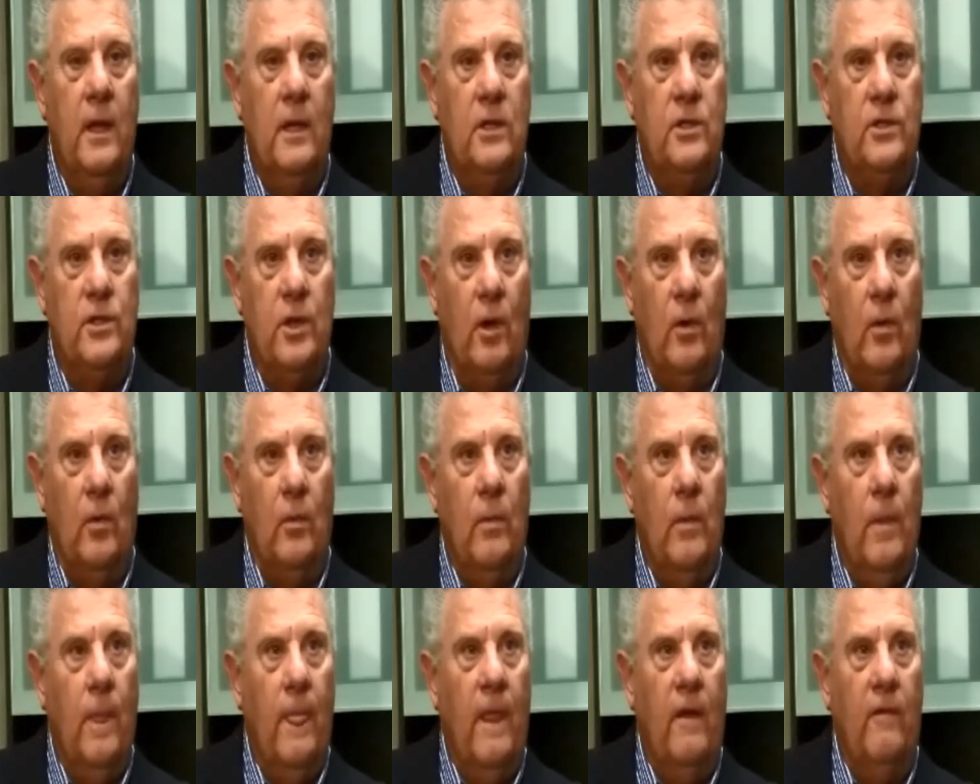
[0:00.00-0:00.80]

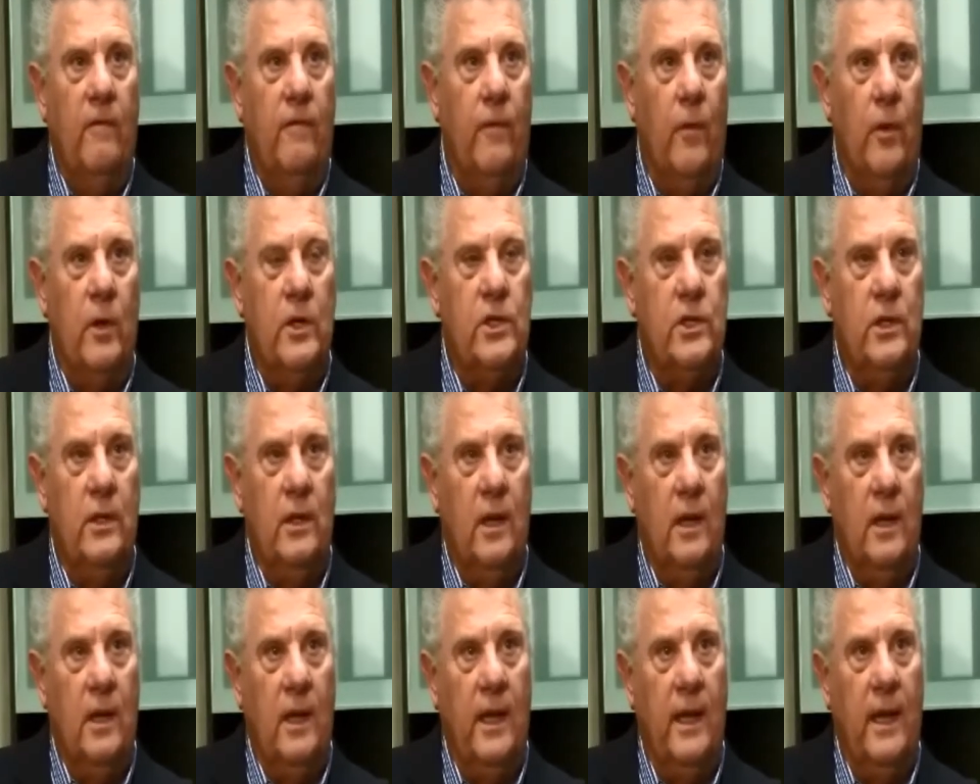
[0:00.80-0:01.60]
So,
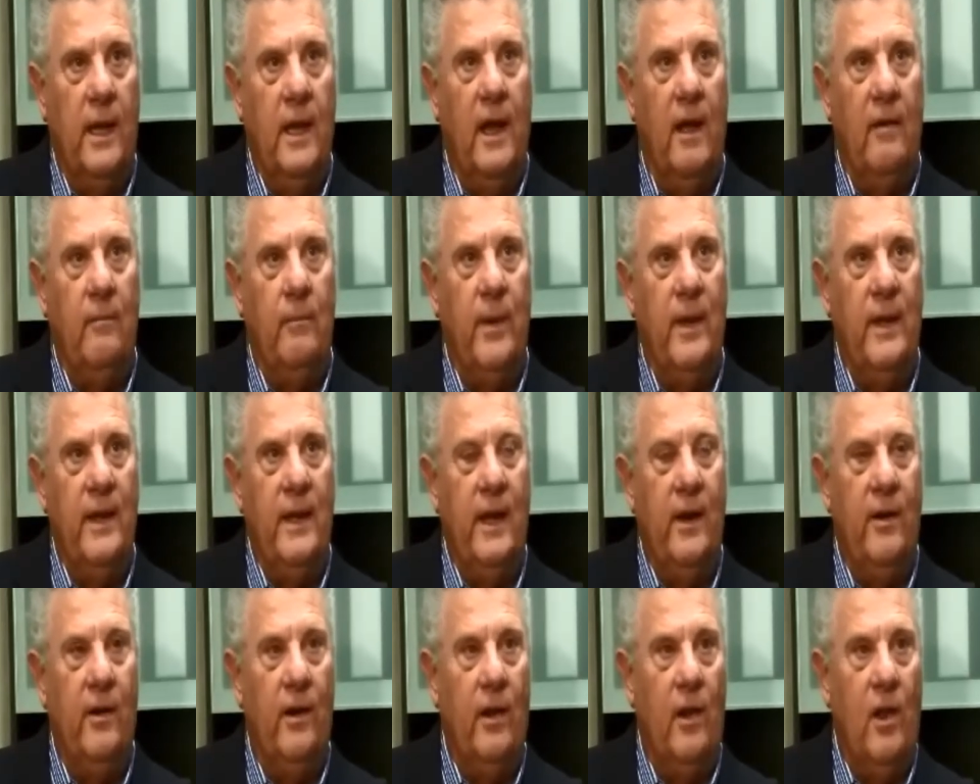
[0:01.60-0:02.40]
fortunately, I've been
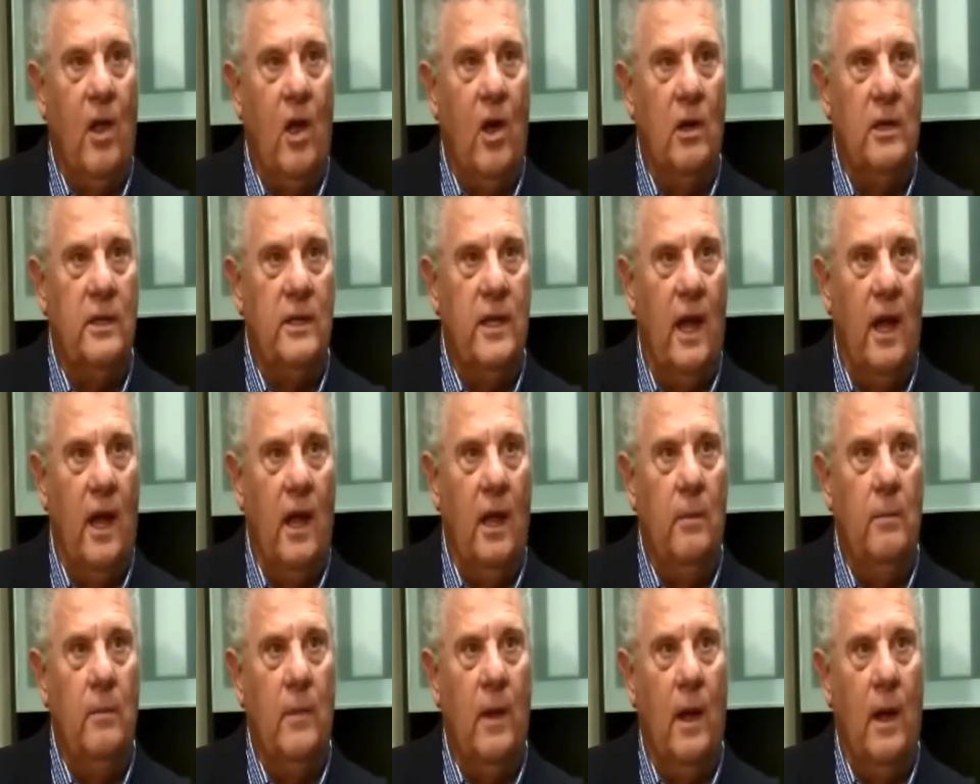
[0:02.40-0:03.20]
here a long
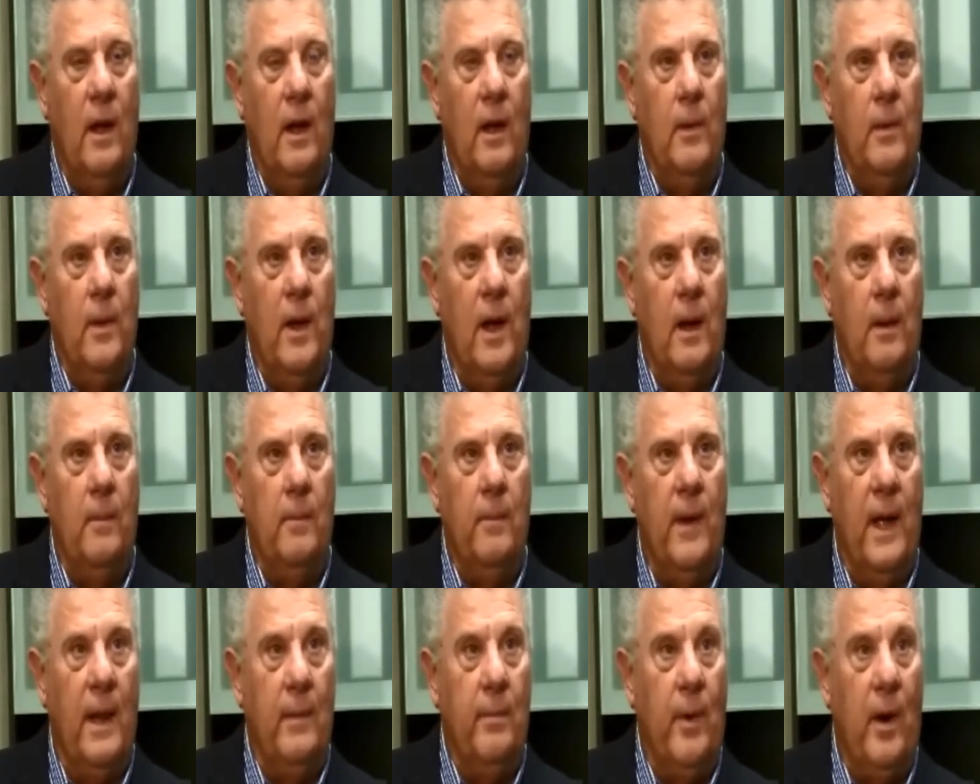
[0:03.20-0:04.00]
time. Uh, uh,
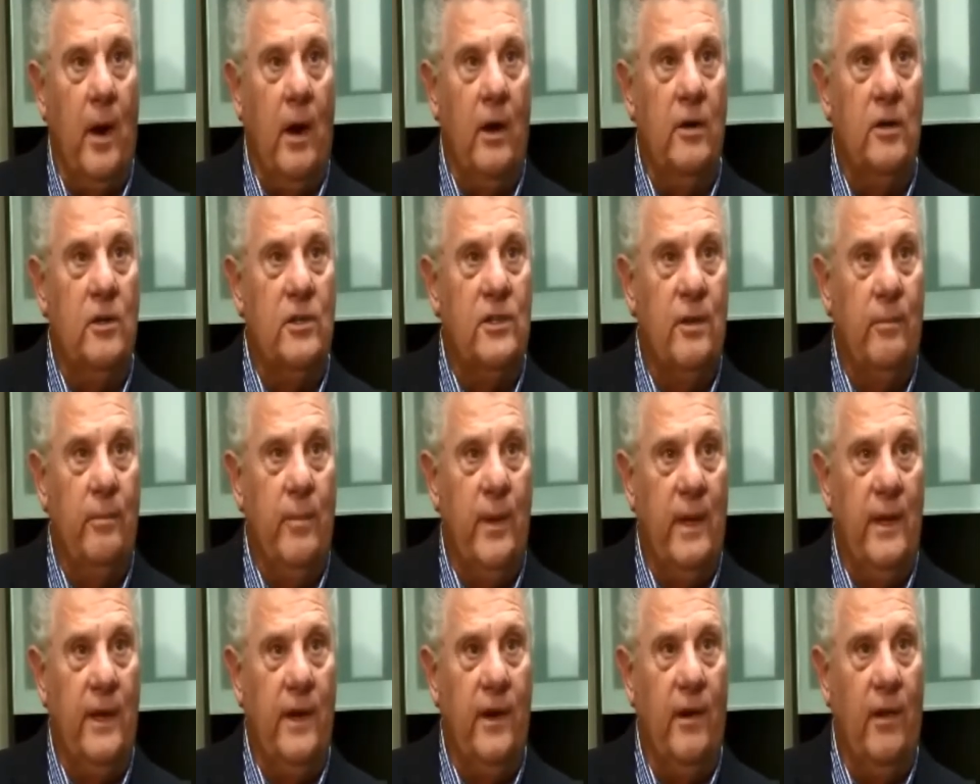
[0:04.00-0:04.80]
my partners
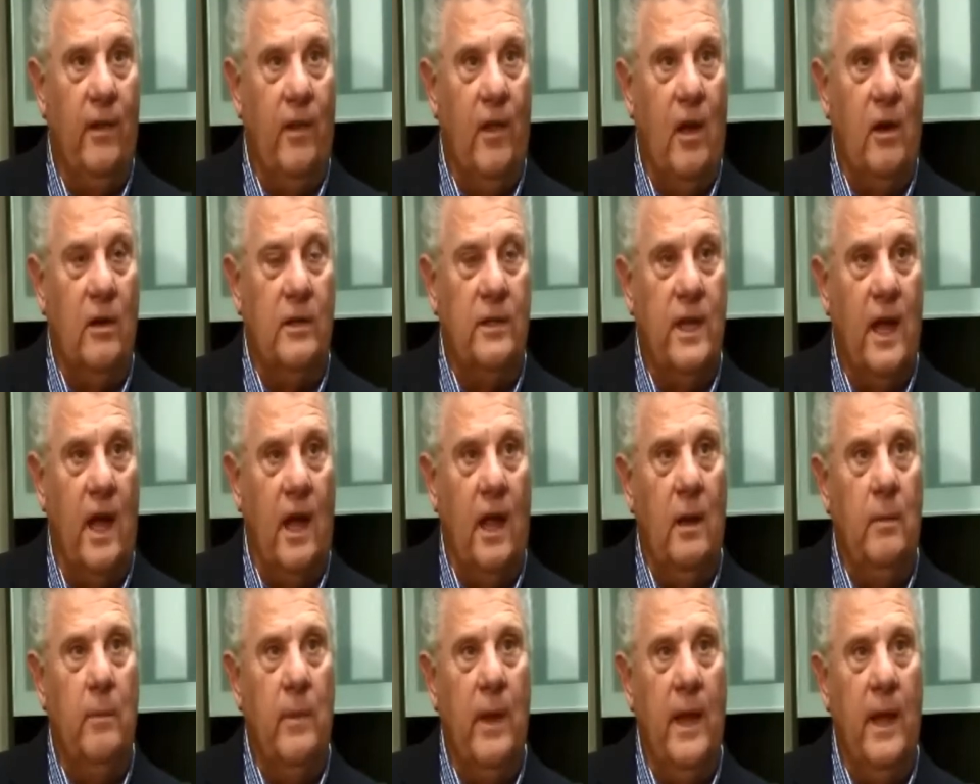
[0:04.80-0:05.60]
have been here a long
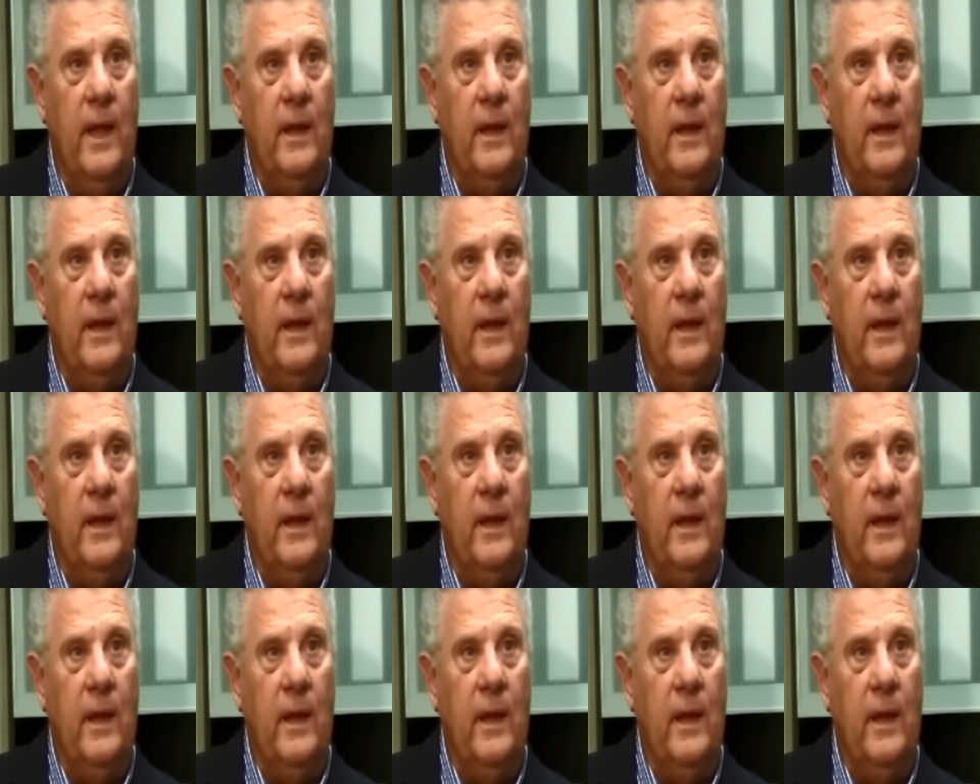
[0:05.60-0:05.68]
time.